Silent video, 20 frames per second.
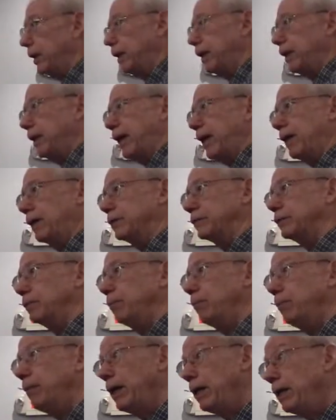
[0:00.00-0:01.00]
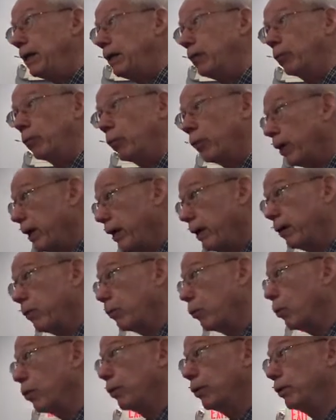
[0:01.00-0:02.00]
It has many rare
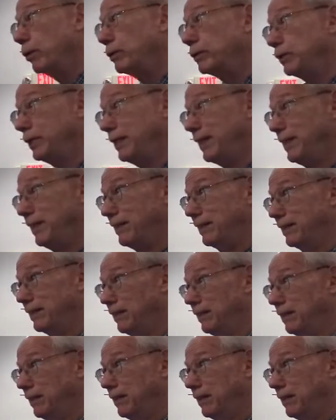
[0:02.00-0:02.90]
words in it,